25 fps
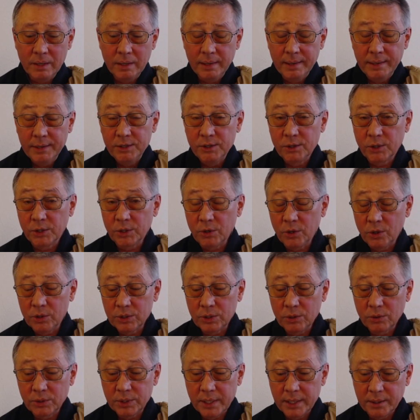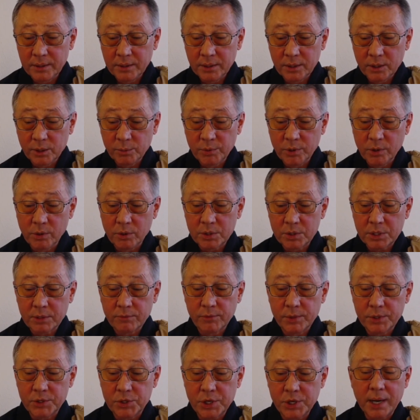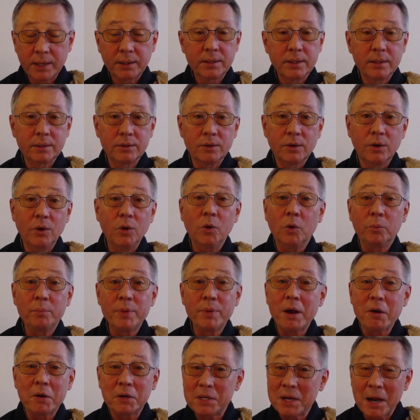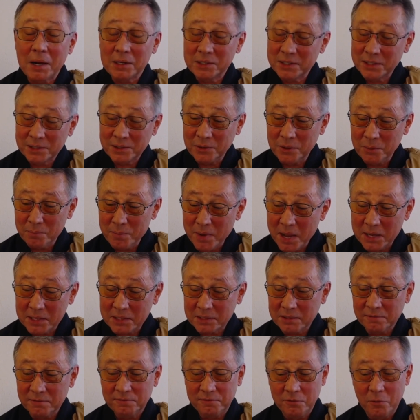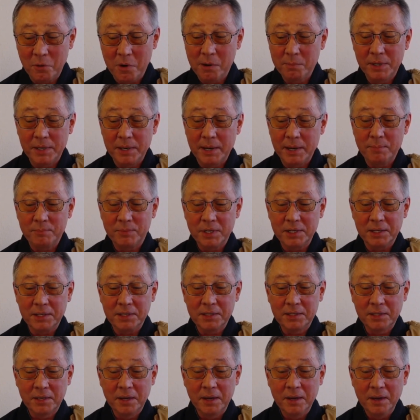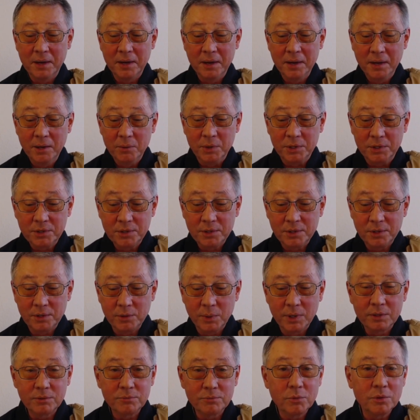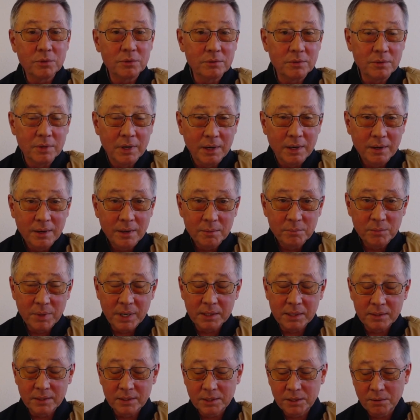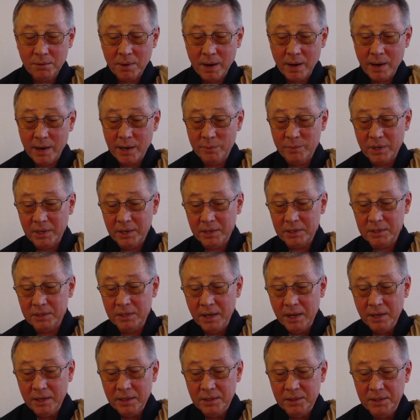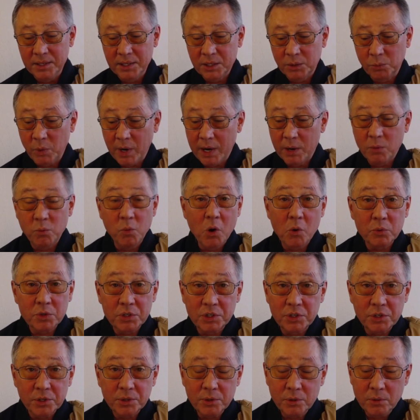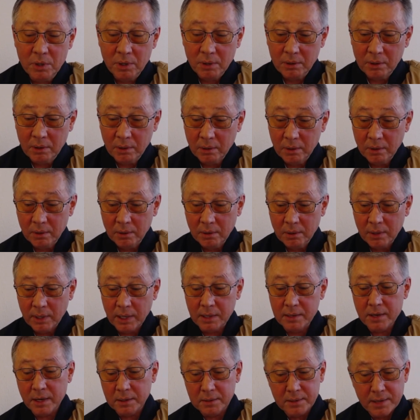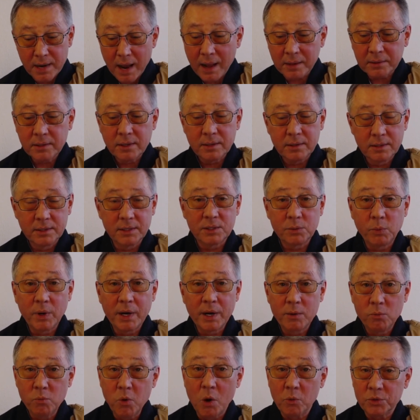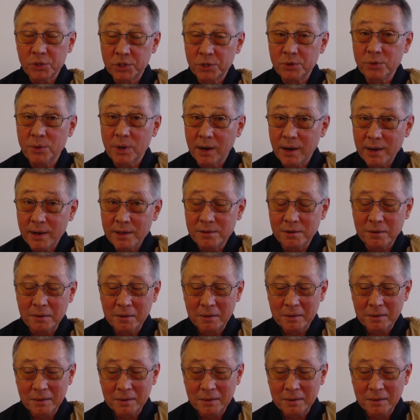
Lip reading: You could also take the approach of rejecting the whole paradoxical mess of form and emptiness, which Yuan Wu might describe as this way won't do, and not this way won't do either.